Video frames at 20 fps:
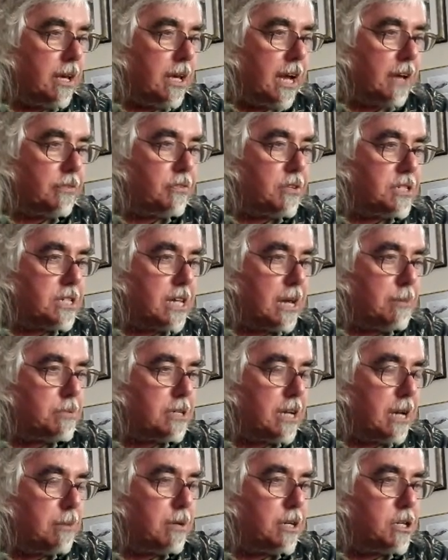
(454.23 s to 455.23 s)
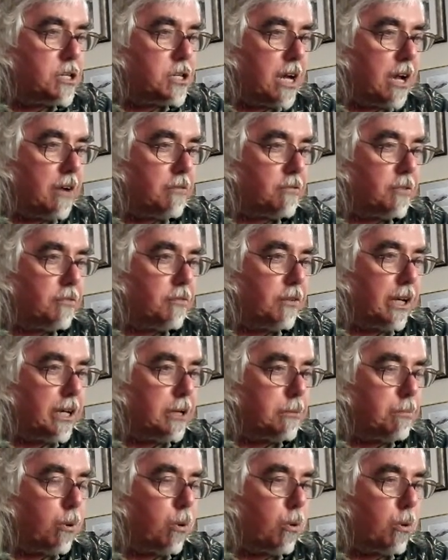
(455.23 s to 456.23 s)
At the same time, a shaft of
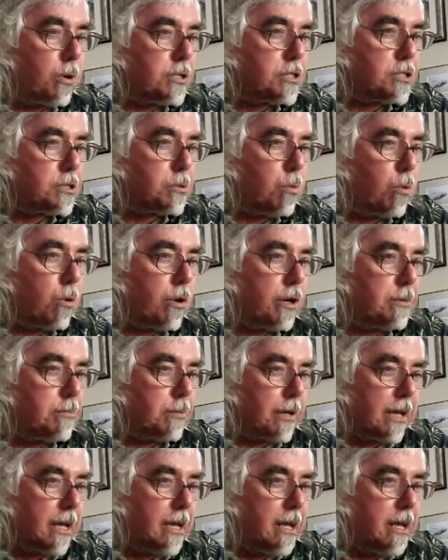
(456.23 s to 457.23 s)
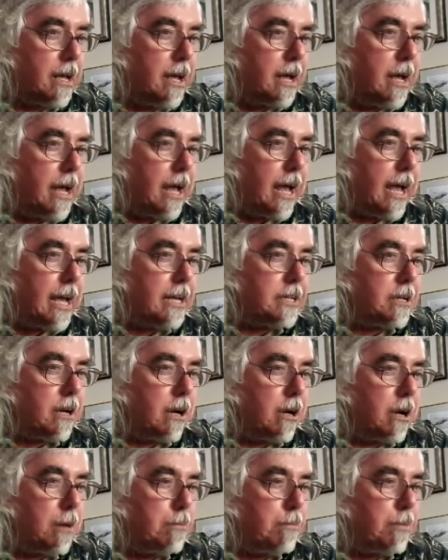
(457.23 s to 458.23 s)
light poured toward me and
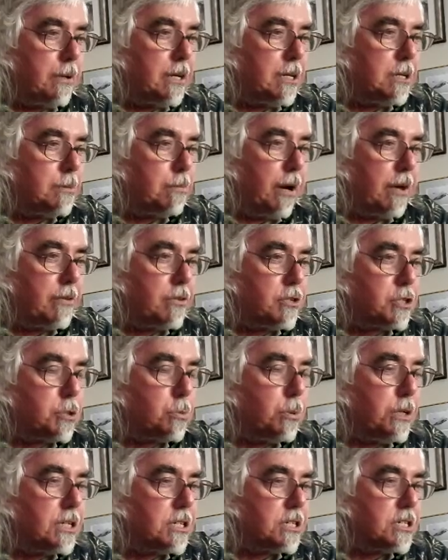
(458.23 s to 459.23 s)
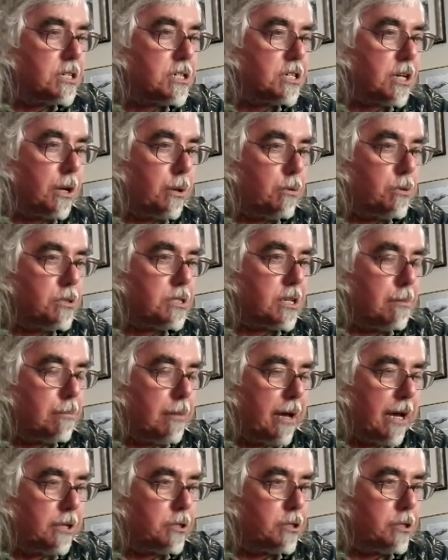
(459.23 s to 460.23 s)
accompanied by the sweetest sounds
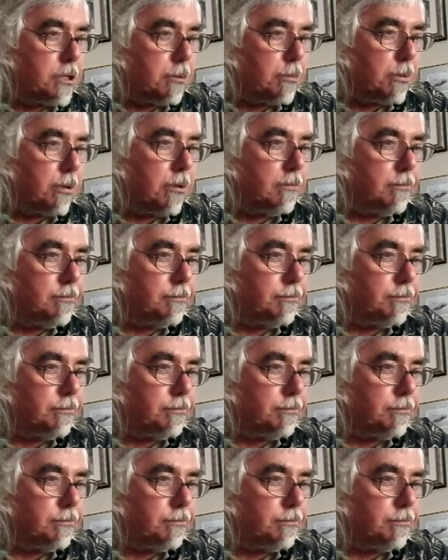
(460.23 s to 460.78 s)
imaginable.